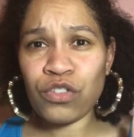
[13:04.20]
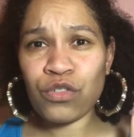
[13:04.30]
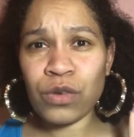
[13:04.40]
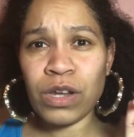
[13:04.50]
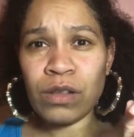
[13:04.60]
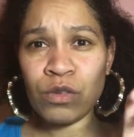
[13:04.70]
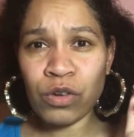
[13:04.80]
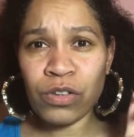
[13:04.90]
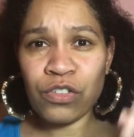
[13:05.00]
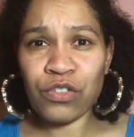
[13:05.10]
straight,
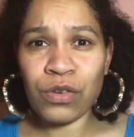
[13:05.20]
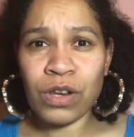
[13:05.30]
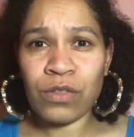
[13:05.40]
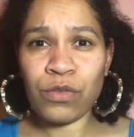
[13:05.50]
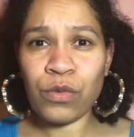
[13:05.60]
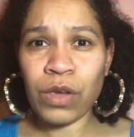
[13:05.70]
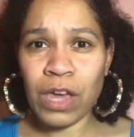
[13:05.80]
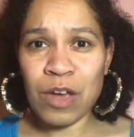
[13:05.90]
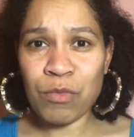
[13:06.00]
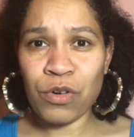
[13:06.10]
looking straight into the
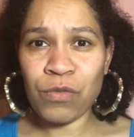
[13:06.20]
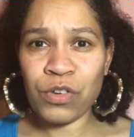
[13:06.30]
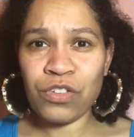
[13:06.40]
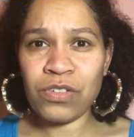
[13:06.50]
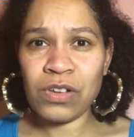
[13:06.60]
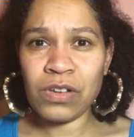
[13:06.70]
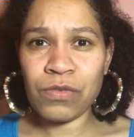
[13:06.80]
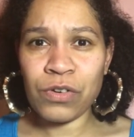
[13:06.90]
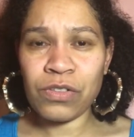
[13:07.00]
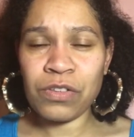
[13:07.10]
camera when she
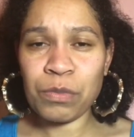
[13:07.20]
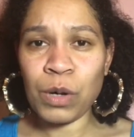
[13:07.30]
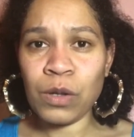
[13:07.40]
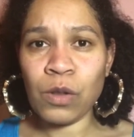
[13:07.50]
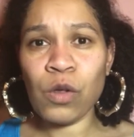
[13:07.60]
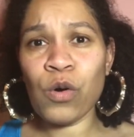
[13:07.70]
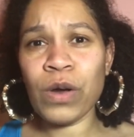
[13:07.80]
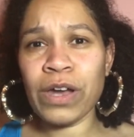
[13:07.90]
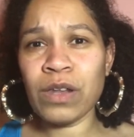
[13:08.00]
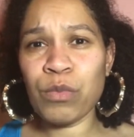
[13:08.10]
delivers this monologue,
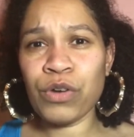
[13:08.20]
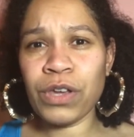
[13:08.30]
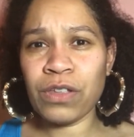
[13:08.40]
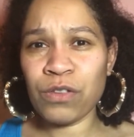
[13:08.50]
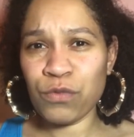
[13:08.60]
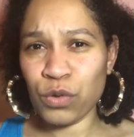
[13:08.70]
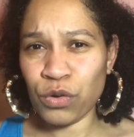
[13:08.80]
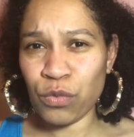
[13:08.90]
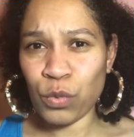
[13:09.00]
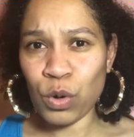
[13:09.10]
kind of breaking the
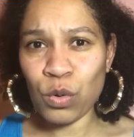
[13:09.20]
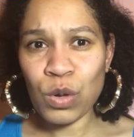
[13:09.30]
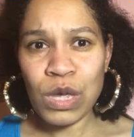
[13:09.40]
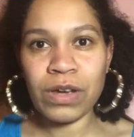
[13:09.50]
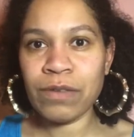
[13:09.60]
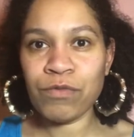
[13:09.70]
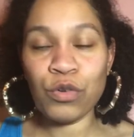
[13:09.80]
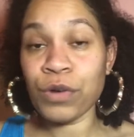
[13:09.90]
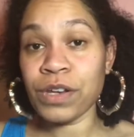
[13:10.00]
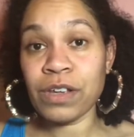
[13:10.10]
fourth wall. I have
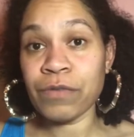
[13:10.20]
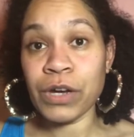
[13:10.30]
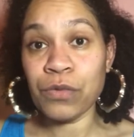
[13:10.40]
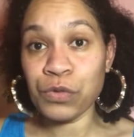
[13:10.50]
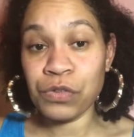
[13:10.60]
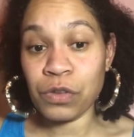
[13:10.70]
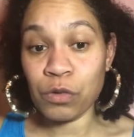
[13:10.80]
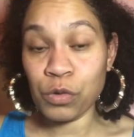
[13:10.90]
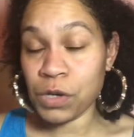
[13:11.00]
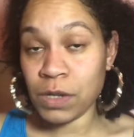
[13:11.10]
no idea why it was
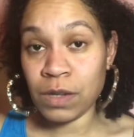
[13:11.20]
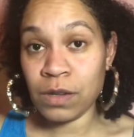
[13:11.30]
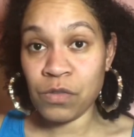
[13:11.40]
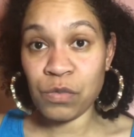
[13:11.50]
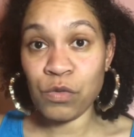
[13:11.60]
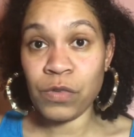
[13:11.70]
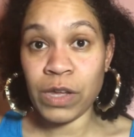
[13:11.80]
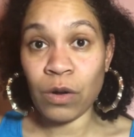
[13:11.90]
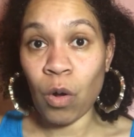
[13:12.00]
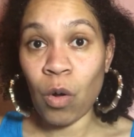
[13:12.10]
included in this movie
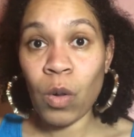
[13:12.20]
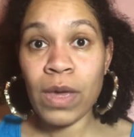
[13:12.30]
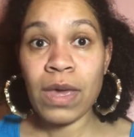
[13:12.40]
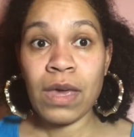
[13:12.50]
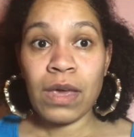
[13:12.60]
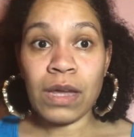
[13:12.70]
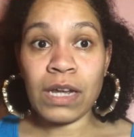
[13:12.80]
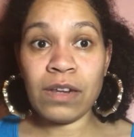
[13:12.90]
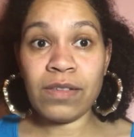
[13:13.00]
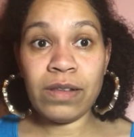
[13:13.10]
at all. And
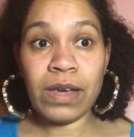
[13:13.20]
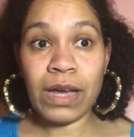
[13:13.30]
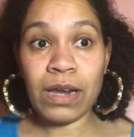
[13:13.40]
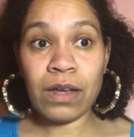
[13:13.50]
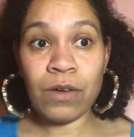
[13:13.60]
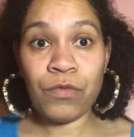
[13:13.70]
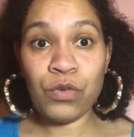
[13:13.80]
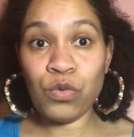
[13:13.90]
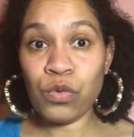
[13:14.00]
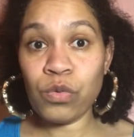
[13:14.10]
honestly, had a
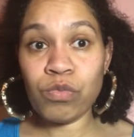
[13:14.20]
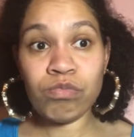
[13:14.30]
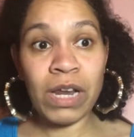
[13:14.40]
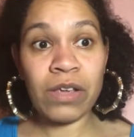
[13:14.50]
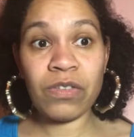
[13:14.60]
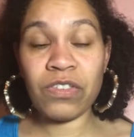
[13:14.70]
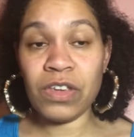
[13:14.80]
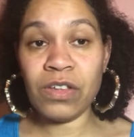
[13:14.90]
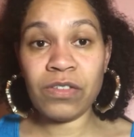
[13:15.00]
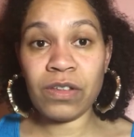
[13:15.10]
few like
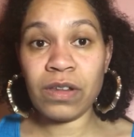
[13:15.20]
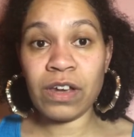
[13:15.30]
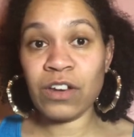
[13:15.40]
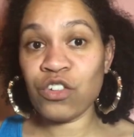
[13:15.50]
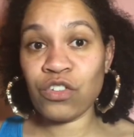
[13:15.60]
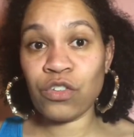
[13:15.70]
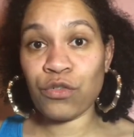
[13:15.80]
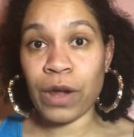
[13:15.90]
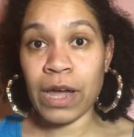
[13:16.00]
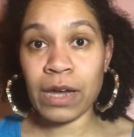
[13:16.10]
scenes in there that just
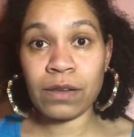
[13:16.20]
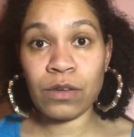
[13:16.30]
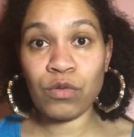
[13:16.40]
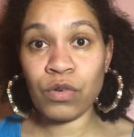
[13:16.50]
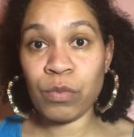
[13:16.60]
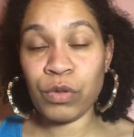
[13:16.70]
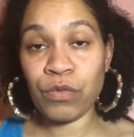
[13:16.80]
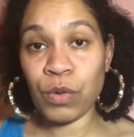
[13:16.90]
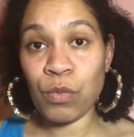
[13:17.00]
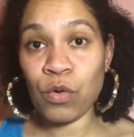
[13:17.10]
dragged and could have been
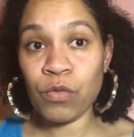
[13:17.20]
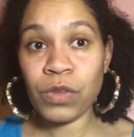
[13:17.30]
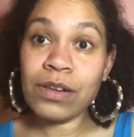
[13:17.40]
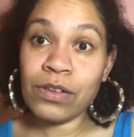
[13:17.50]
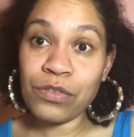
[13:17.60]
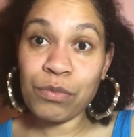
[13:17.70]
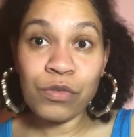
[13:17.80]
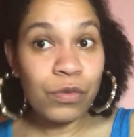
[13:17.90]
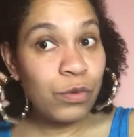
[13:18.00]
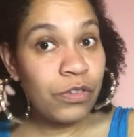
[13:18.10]
removed. This
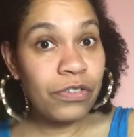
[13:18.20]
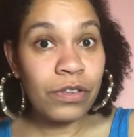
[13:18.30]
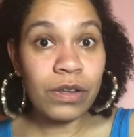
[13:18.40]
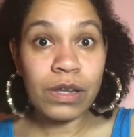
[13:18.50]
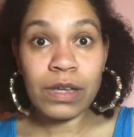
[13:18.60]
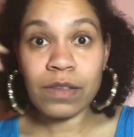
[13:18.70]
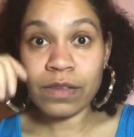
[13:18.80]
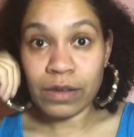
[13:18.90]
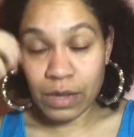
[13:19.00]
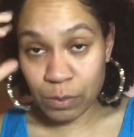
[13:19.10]
movie was silly at
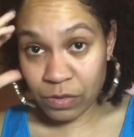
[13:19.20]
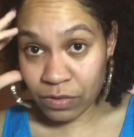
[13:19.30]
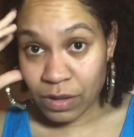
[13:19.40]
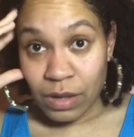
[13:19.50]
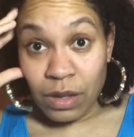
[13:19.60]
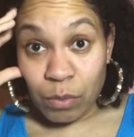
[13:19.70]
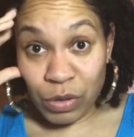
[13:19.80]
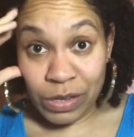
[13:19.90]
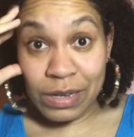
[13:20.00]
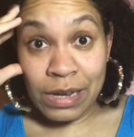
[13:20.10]
times,
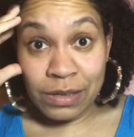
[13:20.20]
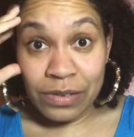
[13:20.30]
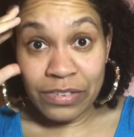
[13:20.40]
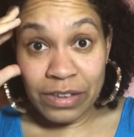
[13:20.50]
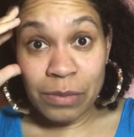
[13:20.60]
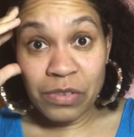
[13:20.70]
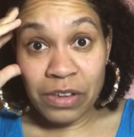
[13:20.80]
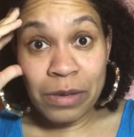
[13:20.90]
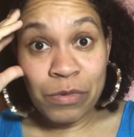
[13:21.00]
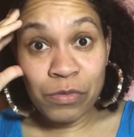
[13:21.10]
but at the same
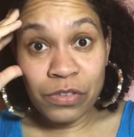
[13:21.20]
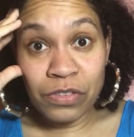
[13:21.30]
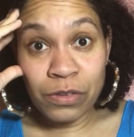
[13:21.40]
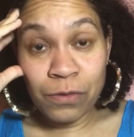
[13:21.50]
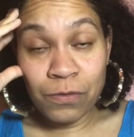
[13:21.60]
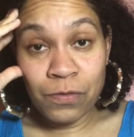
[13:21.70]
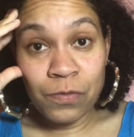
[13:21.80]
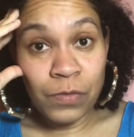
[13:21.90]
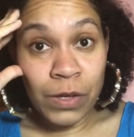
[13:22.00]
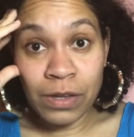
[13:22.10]
time, it was still
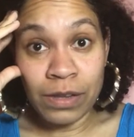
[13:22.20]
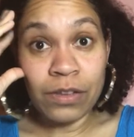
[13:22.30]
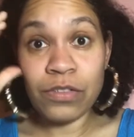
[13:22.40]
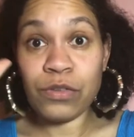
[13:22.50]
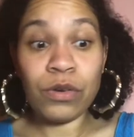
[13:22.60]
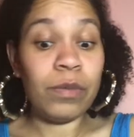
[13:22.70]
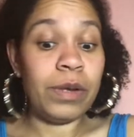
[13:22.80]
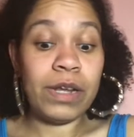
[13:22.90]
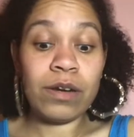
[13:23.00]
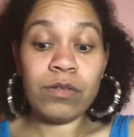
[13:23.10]
fucking
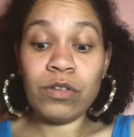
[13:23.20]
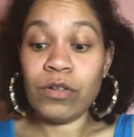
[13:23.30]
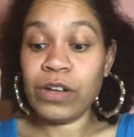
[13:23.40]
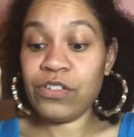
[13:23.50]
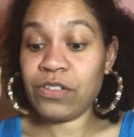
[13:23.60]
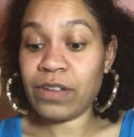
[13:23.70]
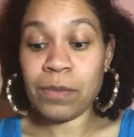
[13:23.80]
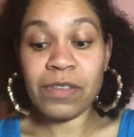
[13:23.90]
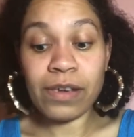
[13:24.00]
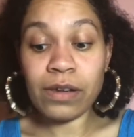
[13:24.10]
disturbing. I don't know. I just,
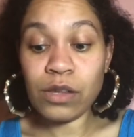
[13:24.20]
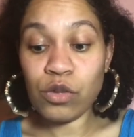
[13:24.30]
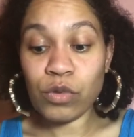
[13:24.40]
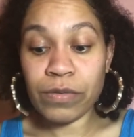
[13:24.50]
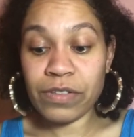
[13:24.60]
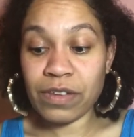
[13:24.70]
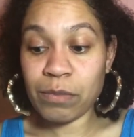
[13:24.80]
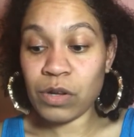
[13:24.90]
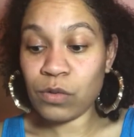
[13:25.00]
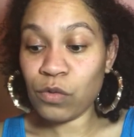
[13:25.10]
I'm telling you, every
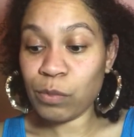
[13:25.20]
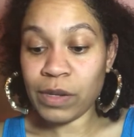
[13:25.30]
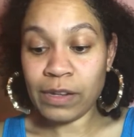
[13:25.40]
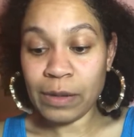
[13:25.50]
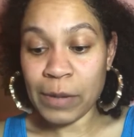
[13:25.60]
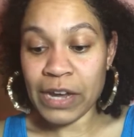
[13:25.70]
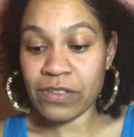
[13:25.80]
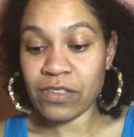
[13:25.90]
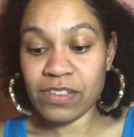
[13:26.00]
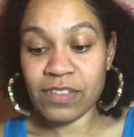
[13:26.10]
time I close my damn
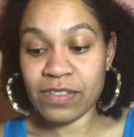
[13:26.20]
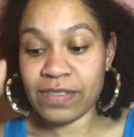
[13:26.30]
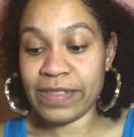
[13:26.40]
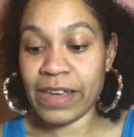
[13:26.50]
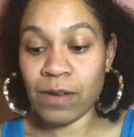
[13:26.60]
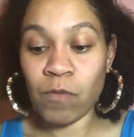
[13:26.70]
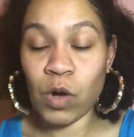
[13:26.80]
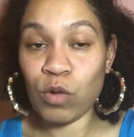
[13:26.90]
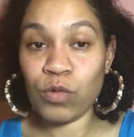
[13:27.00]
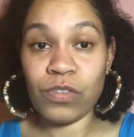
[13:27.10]
eyes, I see this damn
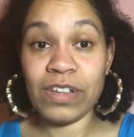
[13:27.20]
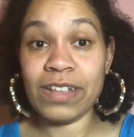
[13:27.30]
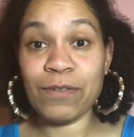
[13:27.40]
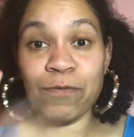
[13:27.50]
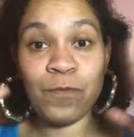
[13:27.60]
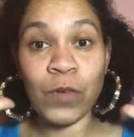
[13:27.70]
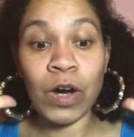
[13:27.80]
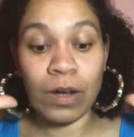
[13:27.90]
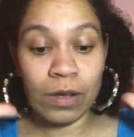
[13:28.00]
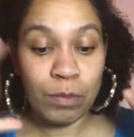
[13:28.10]
walrus. Like, the
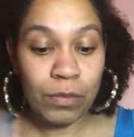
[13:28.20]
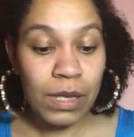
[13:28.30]
fuck.